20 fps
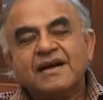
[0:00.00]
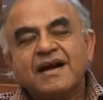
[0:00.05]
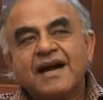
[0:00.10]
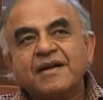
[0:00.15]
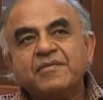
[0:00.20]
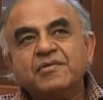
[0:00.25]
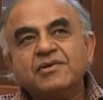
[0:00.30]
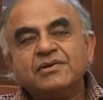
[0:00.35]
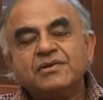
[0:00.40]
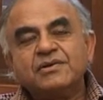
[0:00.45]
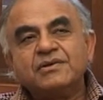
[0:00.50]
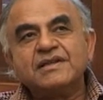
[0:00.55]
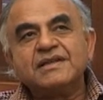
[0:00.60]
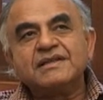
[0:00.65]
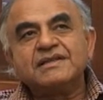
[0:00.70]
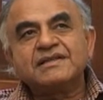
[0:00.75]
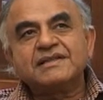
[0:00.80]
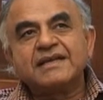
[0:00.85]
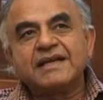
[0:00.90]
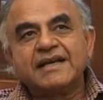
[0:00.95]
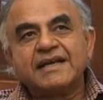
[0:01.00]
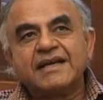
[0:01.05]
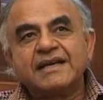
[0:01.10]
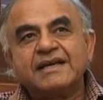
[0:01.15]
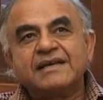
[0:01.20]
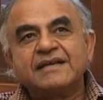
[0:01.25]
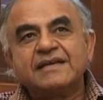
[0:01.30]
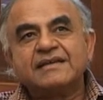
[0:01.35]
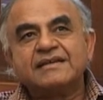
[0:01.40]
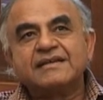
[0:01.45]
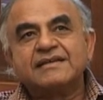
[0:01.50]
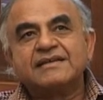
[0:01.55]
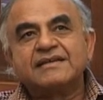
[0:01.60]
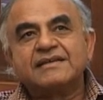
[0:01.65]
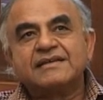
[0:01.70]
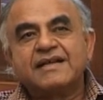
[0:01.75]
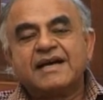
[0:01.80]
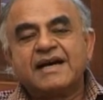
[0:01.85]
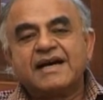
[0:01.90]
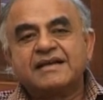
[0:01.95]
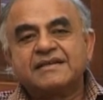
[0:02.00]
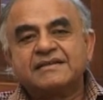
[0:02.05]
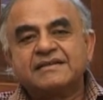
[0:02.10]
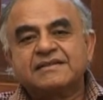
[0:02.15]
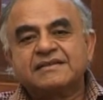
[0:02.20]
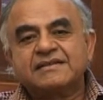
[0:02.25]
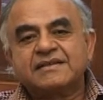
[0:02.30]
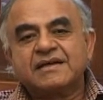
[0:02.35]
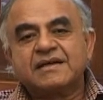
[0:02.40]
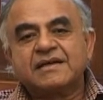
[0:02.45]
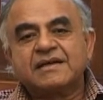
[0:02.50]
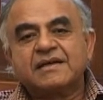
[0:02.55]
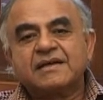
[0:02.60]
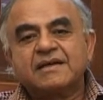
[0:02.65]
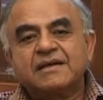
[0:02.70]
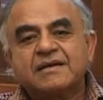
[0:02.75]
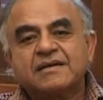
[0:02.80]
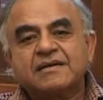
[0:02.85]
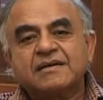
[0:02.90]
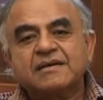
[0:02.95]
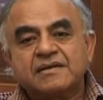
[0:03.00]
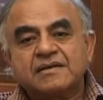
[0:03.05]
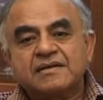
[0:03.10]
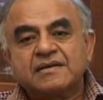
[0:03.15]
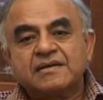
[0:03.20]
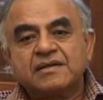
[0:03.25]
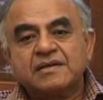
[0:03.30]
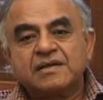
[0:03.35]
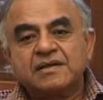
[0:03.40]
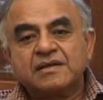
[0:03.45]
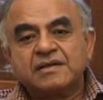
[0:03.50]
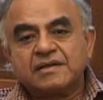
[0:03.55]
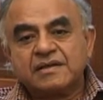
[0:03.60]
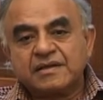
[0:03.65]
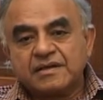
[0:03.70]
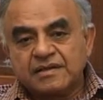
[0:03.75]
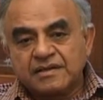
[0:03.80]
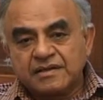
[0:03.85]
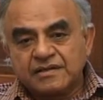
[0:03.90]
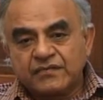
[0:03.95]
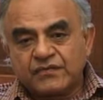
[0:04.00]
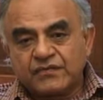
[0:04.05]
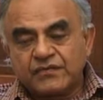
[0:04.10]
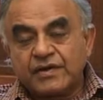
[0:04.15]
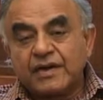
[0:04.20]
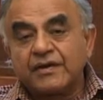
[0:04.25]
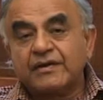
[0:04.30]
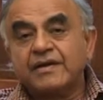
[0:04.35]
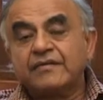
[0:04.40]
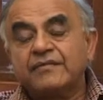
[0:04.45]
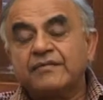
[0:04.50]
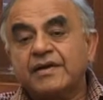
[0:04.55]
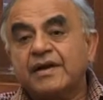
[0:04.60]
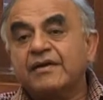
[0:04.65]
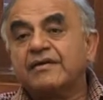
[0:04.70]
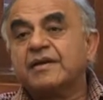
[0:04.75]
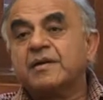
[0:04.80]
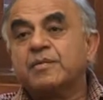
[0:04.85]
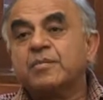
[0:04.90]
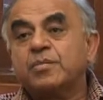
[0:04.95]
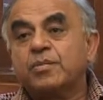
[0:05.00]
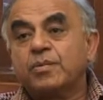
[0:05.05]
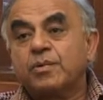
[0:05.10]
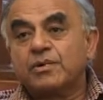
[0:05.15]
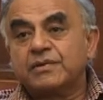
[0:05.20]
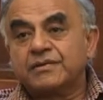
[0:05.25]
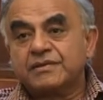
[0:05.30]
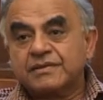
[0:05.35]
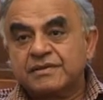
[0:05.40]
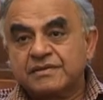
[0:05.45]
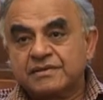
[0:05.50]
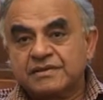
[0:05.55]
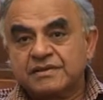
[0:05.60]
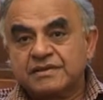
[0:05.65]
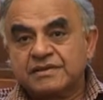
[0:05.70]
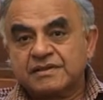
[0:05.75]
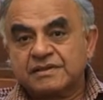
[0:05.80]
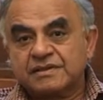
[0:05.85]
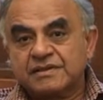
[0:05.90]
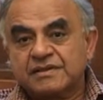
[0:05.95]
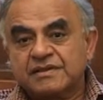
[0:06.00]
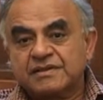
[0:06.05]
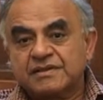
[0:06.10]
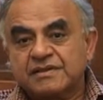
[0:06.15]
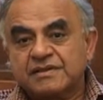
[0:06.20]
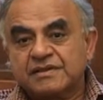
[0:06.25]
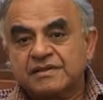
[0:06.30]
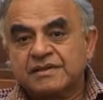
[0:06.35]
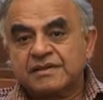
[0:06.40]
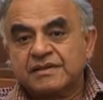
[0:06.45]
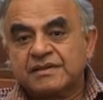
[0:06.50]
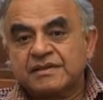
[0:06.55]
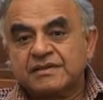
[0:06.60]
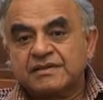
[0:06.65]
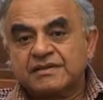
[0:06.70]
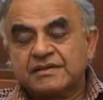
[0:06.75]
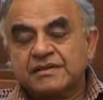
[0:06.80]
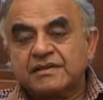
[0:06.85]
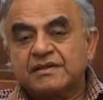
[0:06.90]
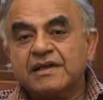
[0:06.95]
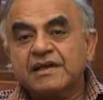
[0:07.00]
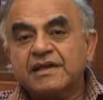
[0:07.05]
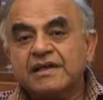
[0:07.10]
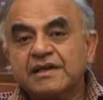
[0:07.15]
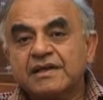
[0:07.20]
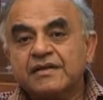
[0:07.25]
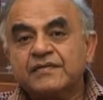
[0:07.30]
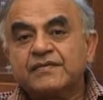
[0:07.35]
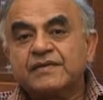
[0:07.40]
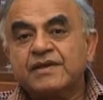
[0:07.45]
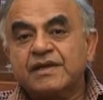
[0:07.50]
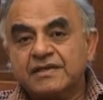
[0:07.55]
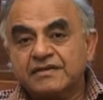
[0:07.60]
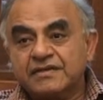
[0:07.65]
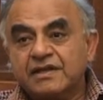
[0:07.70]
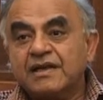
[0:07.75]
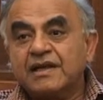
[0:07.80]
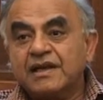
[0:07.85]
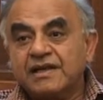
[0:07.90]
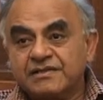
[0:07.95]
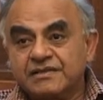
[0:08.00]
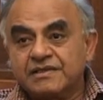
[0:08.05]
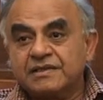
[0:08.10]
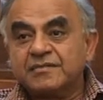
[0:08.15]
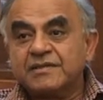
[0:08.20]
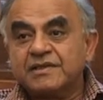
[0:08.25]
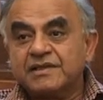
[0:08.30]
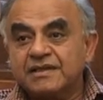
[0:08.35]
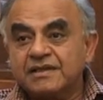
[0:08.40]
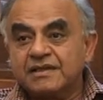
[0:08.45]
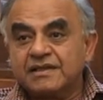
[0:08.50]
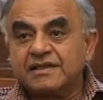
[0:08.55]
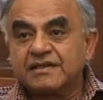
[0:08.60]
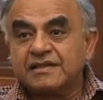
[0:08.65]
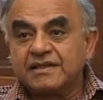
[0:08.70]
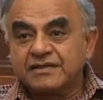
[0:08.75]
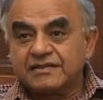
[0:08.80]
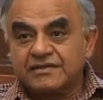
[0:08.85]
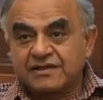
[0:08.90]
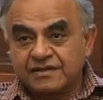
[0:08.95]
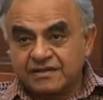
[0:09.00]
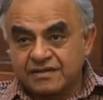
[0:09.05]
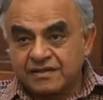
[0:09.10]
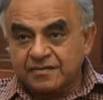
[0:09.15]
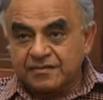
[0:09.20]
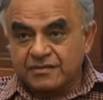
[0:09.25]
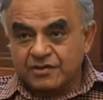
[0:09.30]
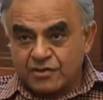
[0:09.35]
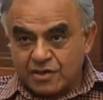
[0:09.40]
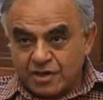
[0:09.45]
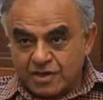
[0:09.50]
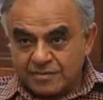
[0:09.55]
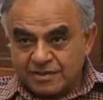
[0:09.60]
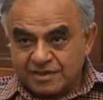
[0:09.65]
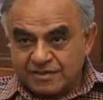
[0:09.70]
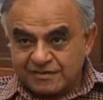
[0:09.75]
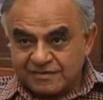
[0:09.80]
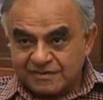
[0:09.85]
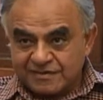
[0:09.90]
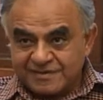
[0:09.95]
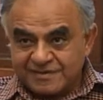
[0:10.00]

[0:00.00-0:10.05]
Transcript: I would only say that uh, the it's very very important. Certainly, if there's a lesson in, in the Satyam drama,